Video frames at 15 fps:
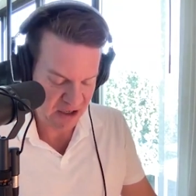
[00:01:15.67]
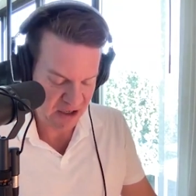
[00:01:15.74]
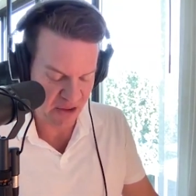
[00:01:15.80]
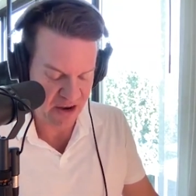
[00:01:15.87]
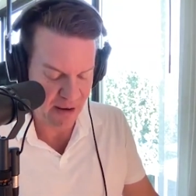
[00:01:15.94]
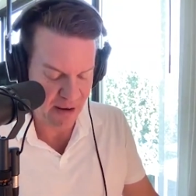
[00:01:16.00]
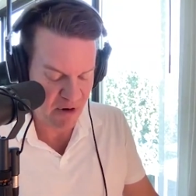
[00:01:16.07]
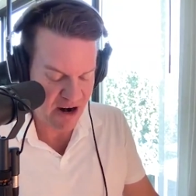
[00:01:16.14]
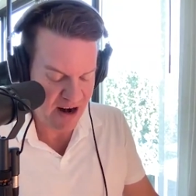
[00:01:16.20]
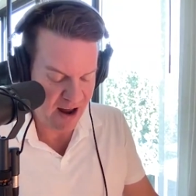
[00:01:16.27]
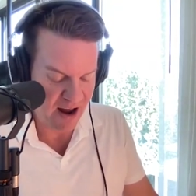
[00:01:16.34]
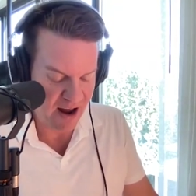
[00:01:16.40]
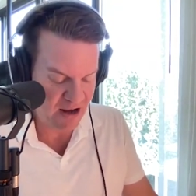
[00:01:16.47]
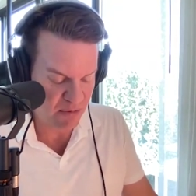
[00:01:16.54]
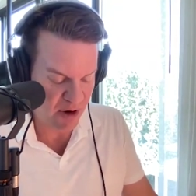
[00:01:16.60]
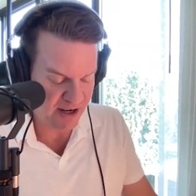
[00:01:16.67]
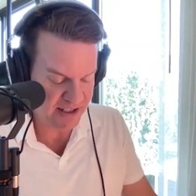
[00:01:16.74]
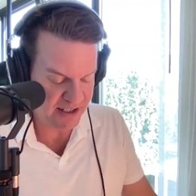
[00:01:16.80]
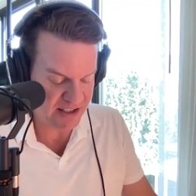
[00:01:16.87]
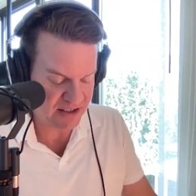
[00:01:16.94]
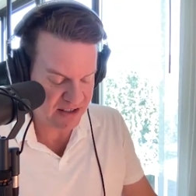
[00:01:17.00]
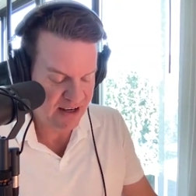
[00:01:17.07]
you're on the number nine
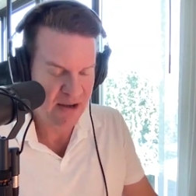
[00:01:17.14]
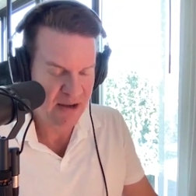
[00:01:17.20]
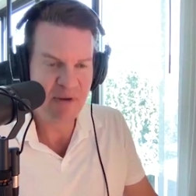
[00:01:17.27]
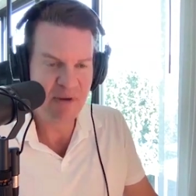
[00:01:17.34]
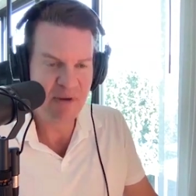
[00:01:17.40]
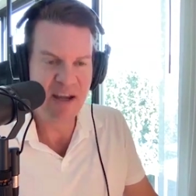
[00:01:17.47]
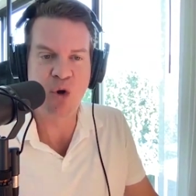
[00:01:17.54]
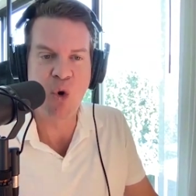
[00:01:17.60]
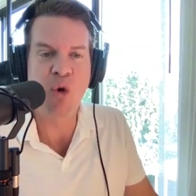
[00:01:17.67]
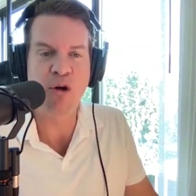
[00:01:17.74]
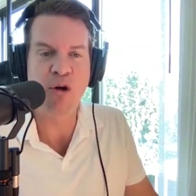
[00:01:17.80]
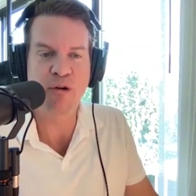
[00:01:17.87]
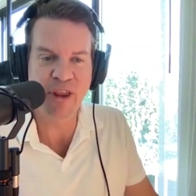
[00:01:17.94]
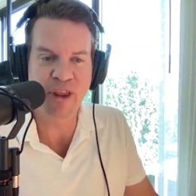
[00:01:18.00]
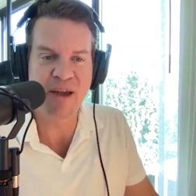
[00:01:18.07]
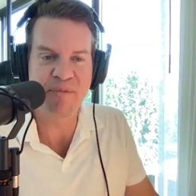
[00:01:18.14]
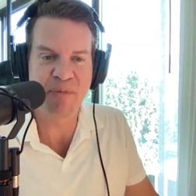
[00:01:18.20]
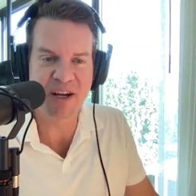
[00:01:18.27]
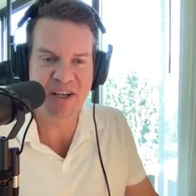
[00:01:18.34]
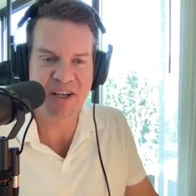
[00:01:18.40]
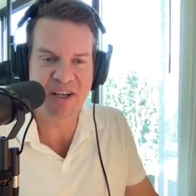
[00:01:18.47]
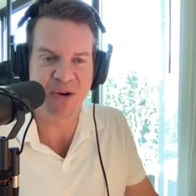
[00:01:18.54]
bus, paying a quarter for
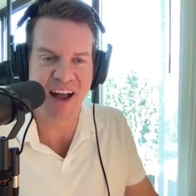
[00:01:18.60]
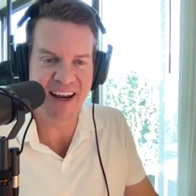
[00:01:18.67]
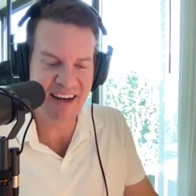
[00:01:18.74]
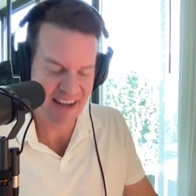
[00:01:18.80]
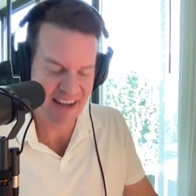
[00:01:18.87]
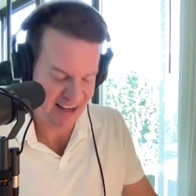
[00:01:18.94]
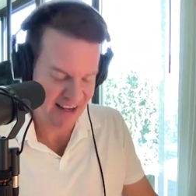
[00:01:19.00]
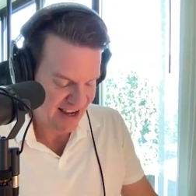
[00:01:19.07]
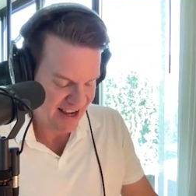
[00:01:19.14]
that bus ride